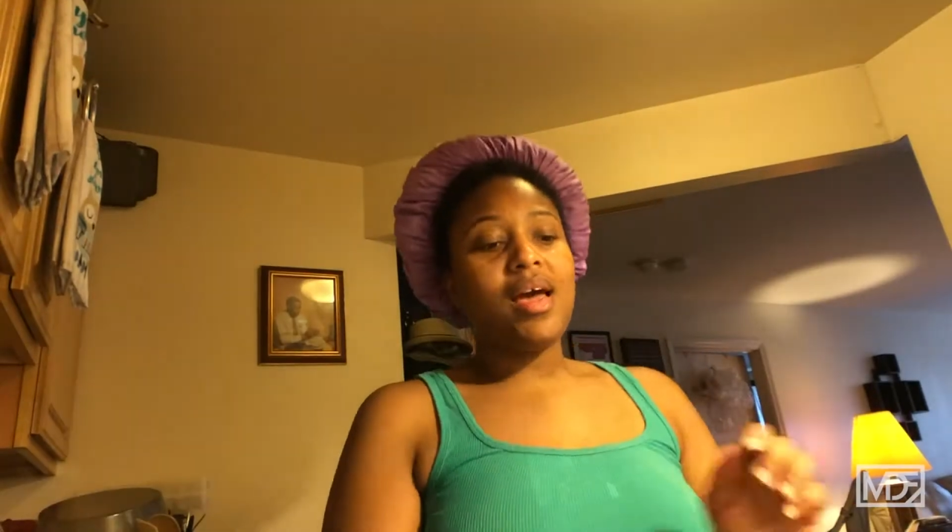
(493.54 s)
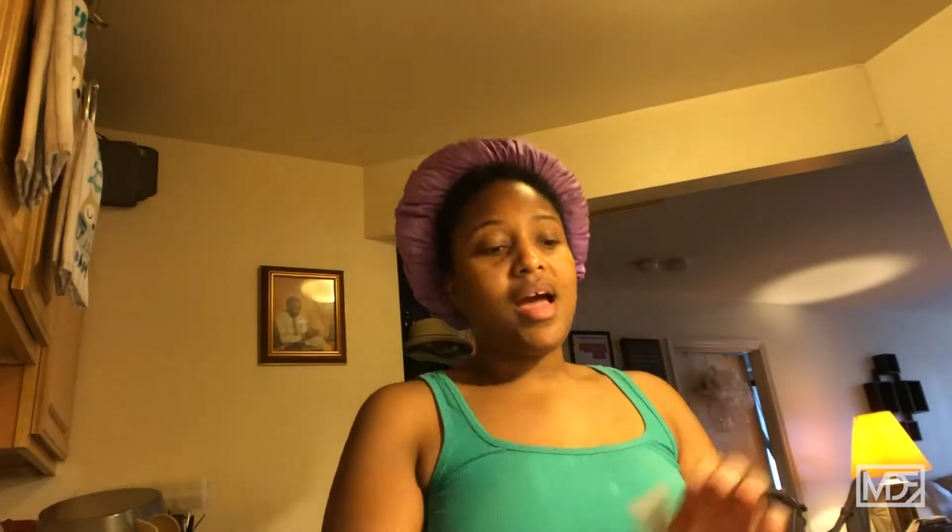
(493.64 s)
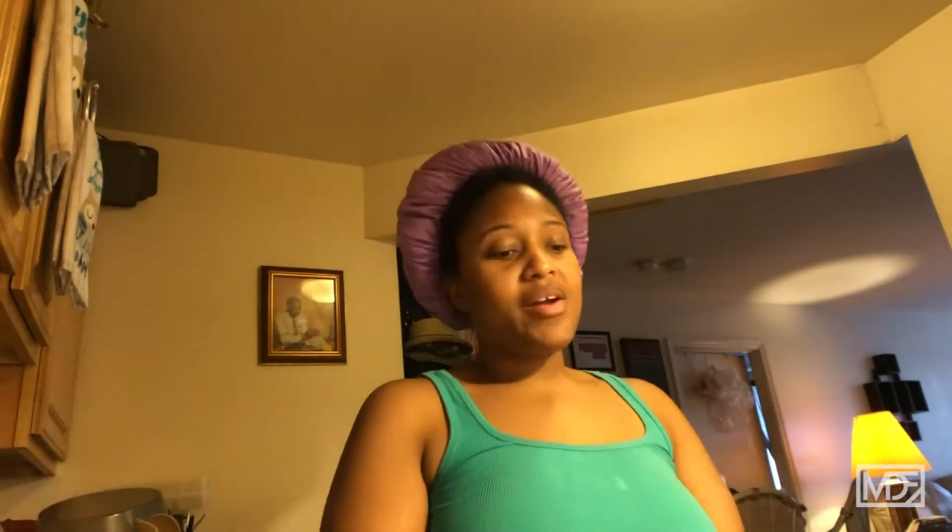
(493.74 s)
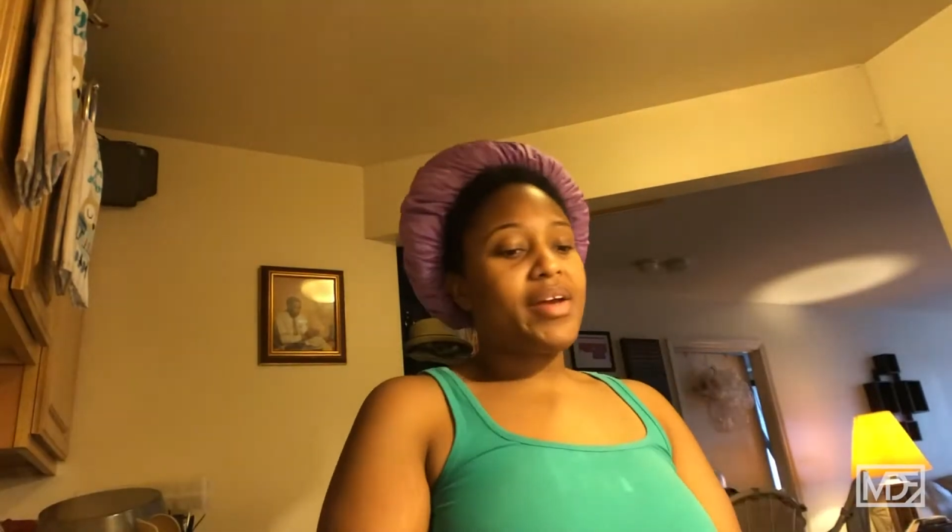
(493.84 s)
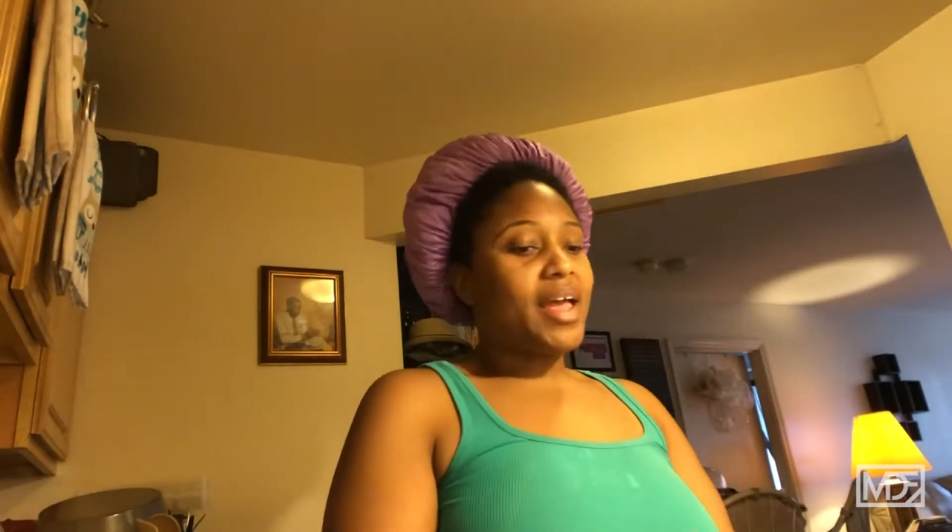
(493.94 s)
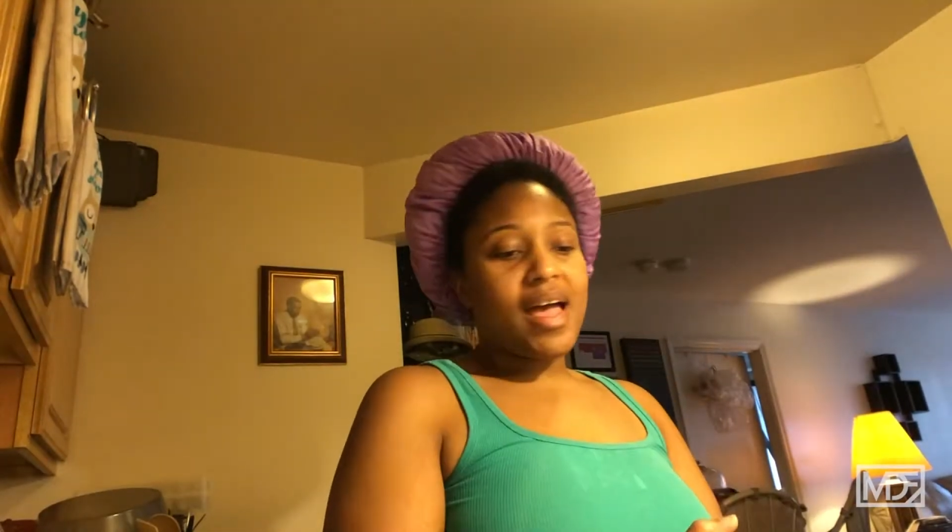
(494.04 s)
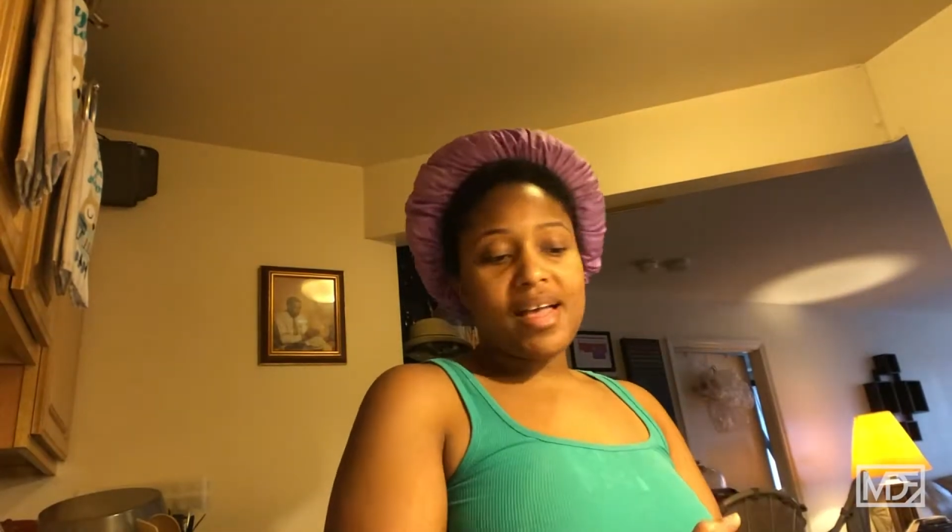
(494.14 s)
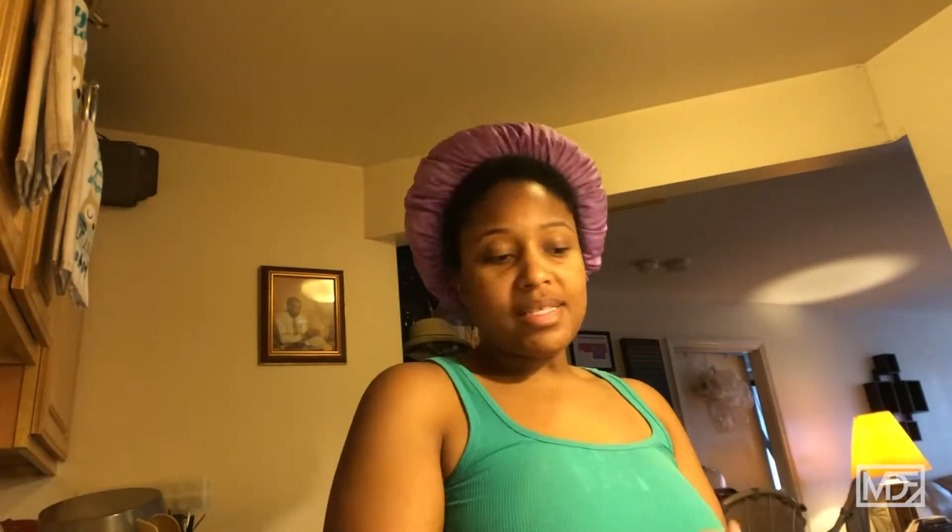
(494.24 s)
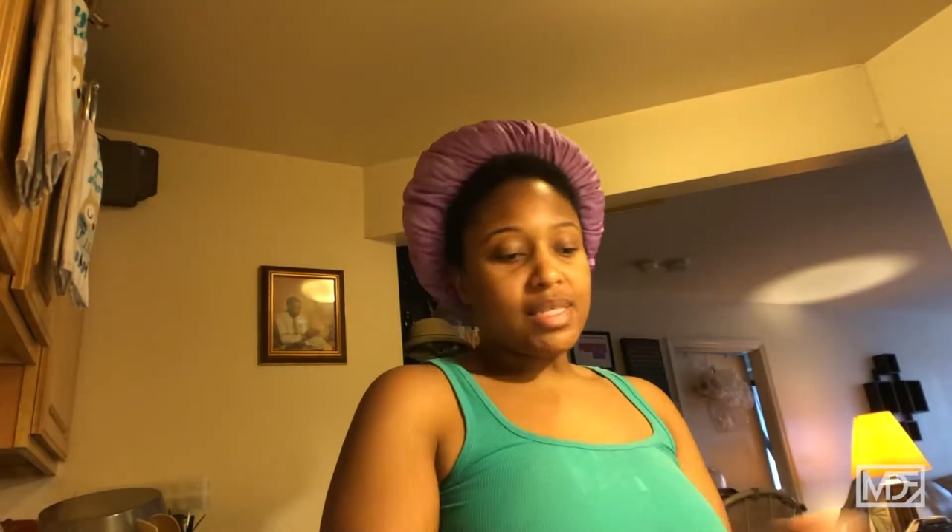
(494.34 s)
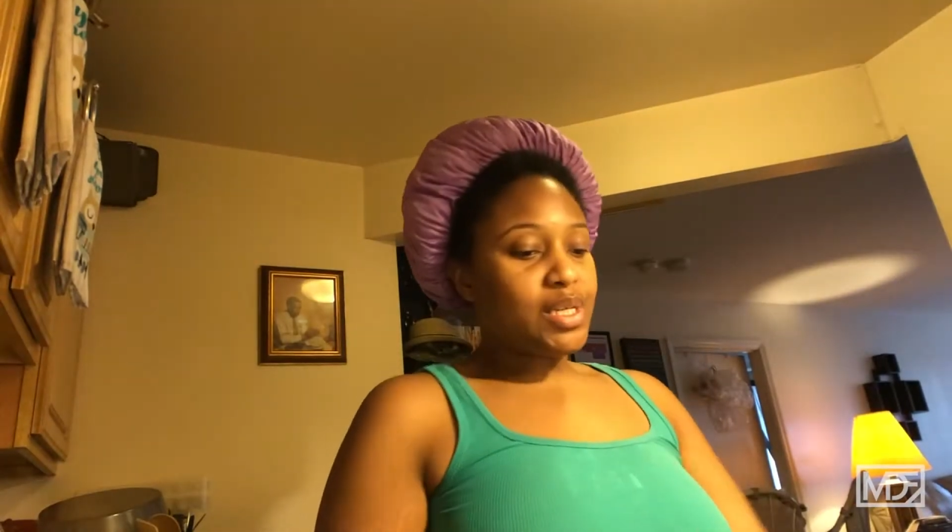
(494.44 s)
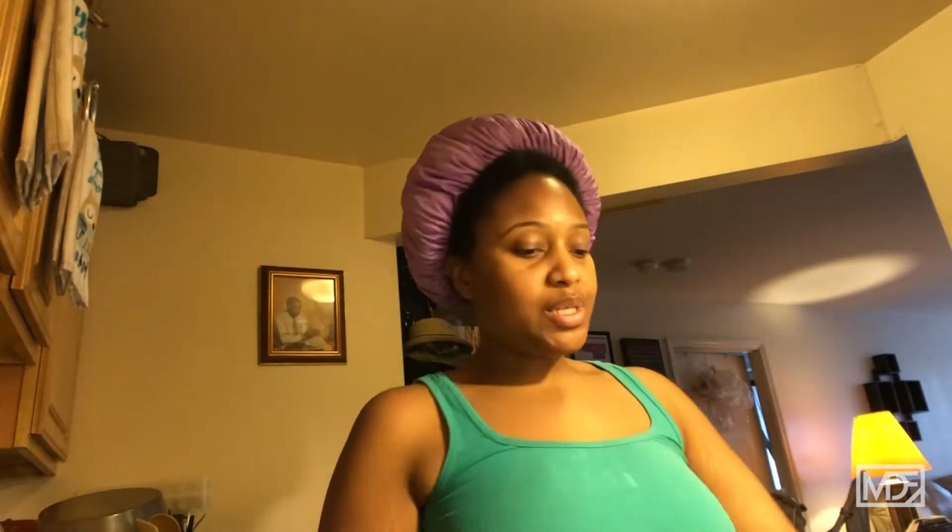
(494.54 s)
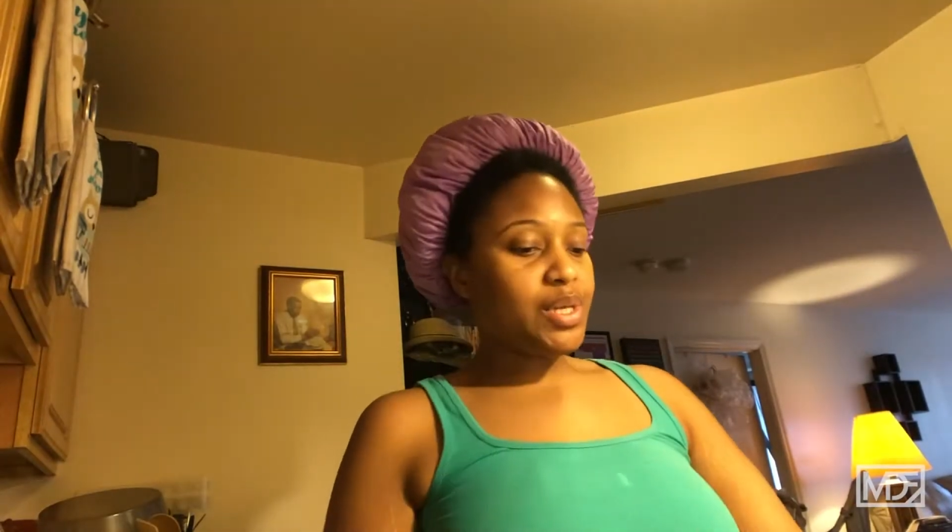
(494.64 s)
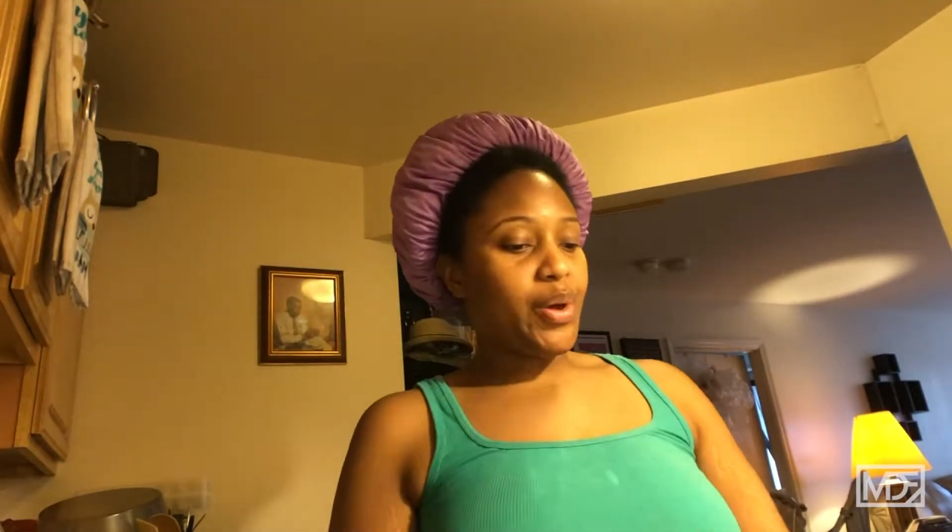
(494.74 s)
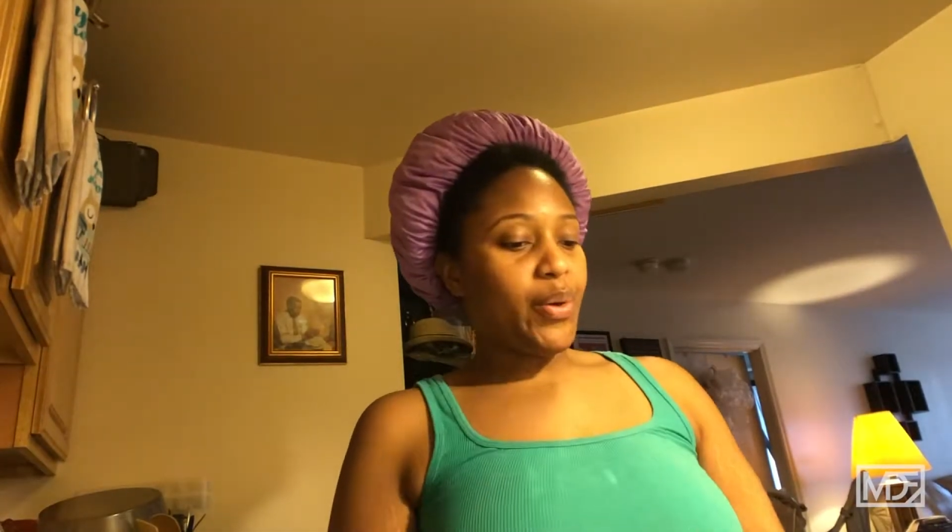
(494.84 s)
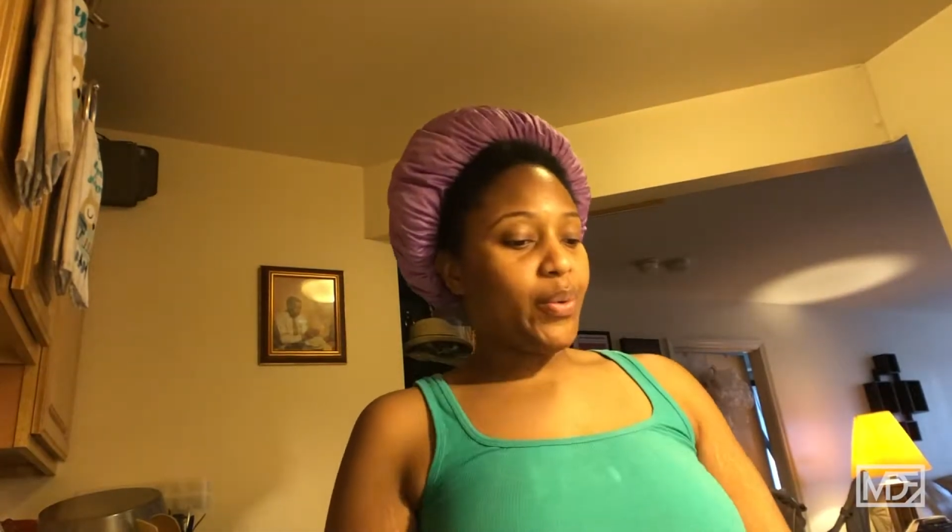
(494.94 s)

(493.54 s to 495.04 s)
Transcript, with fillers: All right, guys. So